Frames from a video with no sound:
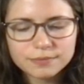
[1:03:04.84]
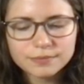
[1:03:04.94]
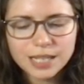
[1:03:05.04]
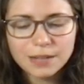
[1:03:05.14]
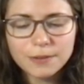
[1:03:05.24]

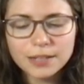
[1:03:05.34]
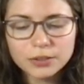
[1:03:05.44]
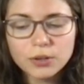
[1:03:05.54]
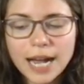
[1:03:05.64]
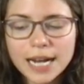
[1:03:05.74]
I found a
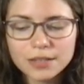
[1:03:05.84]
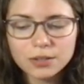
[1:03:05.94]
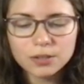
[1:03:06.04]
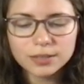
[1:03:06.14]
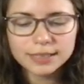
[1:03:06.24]
crack in the
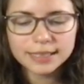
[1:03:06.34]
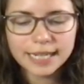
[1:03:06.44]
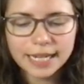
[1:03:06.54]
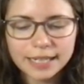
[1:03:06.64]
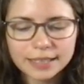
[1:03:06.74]
hull
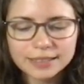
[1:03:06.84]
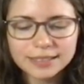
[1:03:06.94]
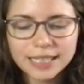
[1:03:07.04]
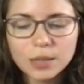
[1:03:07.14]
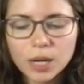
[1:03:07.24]
today, and
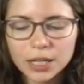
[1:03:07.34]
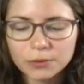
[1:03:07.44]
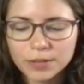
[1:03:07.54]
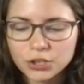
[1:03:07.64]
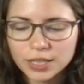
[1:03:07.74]
seawater
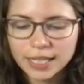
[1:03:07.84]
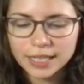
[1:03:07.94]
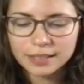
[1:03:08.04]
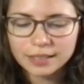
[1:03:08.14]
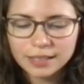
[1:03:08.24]
rushing
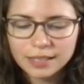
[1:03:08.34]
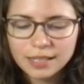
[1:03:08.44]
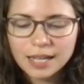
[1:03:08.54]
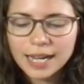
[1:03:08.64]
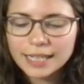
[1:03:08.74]
in.
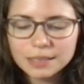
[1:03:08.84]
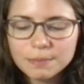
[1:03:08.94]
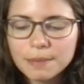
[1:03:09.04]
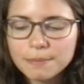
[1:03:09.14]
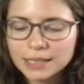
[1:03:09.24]
I did
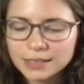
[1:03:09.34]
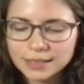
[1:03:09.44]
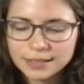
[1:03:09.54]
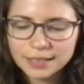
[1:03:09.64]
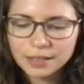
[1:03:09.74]
my best to
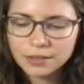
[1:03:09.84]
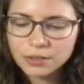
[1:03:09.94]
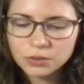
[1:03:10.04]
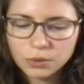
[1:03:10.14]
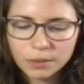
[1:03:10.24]
seal the
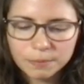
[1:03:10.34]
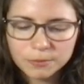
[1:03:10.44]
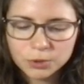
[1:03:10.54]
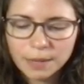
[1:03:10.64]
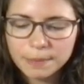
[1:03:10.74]
door
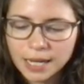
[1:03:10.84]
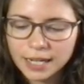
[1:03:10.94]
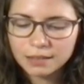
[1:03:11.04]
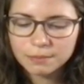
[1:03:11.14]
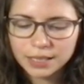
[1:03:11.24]
shut
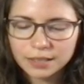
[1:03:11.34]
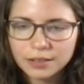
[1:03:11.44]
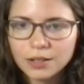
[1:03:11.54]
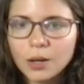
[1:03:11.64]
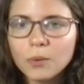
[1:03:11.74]
behind me.
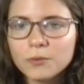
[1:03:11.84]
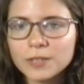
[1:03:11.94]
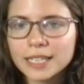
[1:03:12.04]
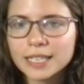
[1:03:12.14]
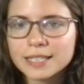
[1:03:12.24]

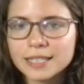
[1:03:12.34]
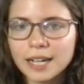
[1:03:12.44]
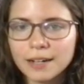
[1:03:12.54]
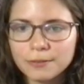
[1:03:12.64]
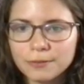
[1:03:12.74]
Hopefully it is
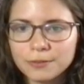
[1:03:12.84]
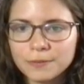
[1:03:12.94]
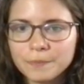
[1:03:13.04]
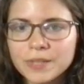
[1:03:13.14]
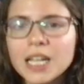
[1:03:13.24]
enough.
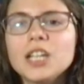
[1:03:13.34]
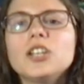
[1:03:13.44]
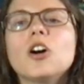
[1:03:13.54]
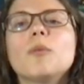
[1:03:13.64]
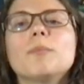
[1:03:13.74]

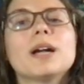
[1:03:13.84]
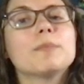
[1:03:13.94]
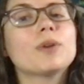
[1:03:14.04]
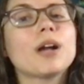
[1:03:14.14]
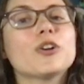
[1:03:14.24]
No, my
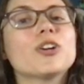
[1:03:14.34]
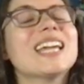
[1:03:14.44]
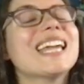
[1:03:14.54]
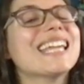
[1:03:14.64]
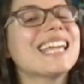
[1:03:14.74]
brother
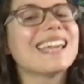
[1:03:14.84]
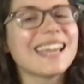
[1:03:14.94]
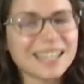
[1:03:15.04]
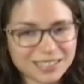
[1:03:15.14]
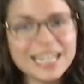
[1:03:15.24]

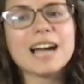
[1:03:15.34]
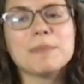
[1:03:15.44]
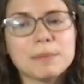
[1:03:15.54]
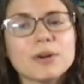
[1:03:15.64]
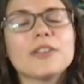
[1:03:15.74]
and
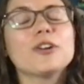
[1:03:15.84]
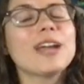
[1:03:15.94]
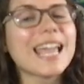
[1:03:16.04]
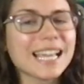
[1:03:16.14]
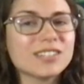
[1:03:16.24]

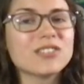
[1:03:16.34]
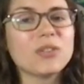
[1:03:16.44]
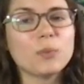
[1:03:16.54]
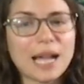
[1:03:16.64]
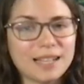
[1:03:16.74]

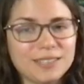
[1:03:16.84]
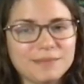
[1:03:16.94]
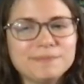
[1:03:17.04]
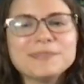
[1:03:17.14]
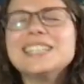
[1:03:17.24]
the well.
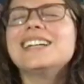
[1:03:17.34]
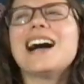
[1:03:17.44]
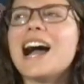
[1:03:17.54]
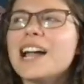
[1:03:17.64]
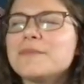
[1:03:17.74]

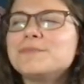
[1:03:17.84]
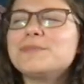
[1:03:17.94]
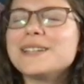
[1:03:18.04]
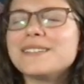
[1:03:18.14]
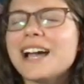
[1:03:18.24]
I'm
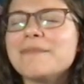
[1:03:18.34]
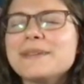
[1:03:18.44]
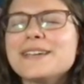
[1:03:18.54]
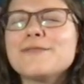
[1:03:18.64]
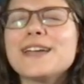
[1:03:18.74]

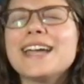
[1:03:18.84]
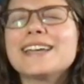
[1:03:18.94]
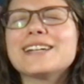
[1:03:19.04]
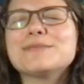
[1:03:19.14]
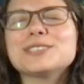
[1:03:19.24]
being vague
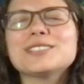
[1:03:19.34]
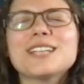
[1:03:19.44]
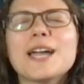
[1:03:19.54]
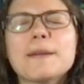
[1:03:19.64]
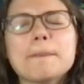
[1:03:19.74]
and I'm just like,